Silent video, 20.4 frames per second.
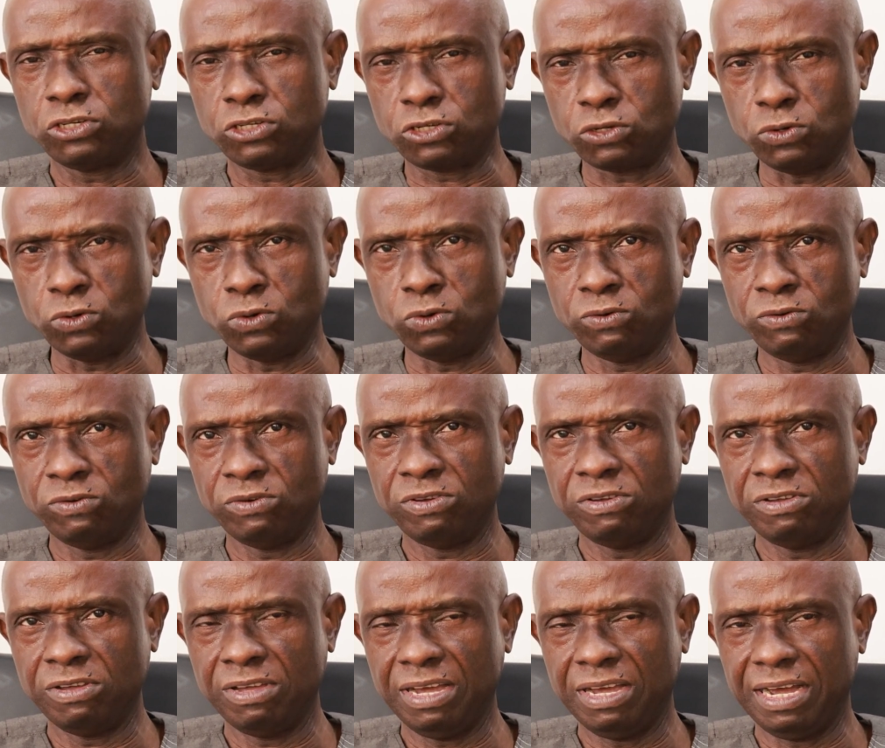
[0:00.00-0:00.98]
to
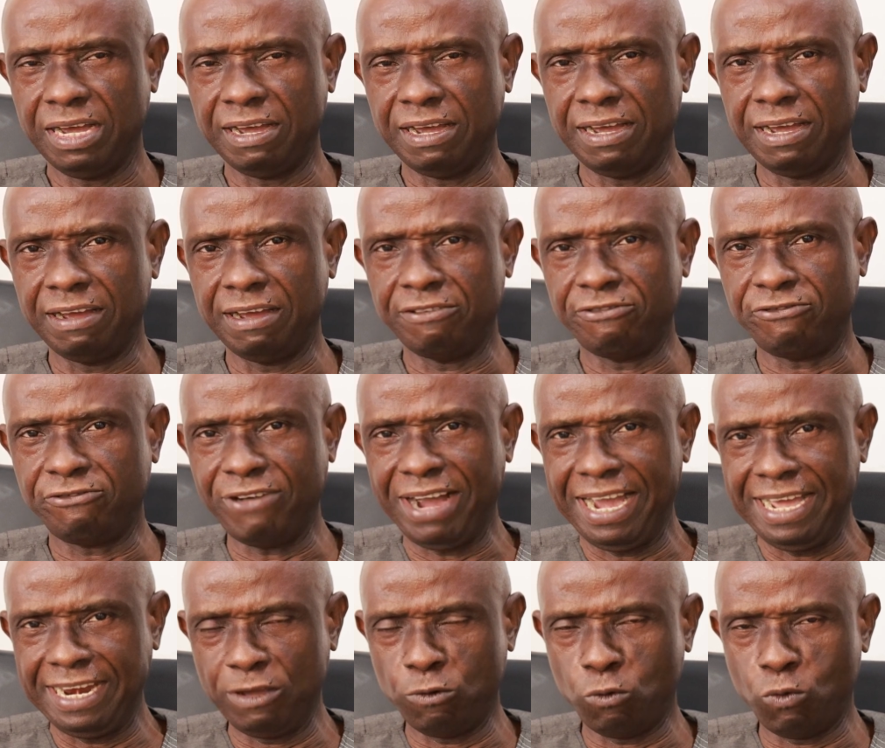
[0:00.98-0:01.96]

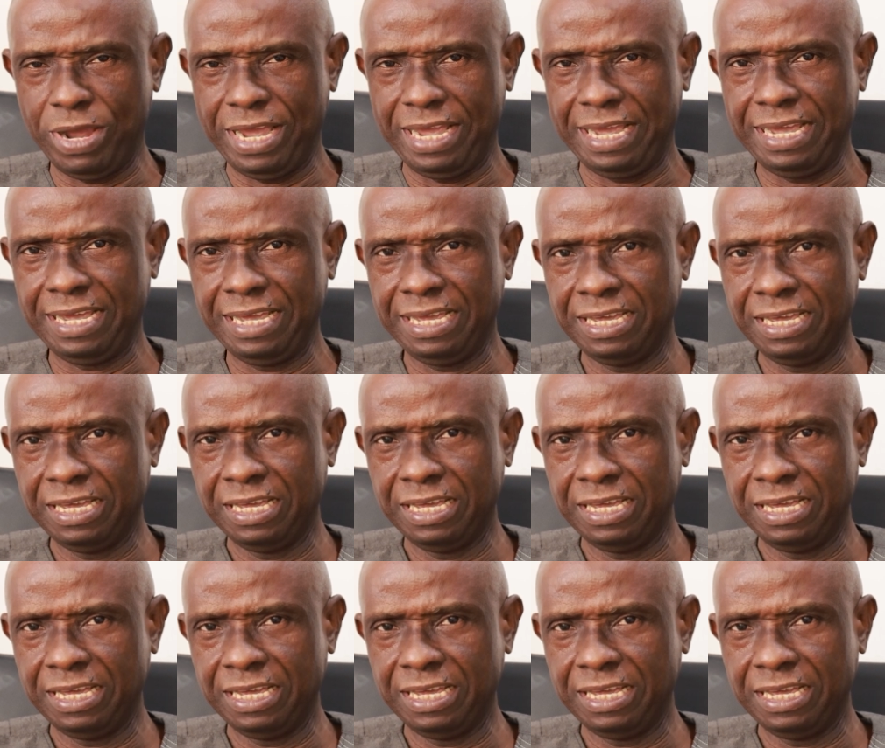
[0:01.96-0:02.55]
find a way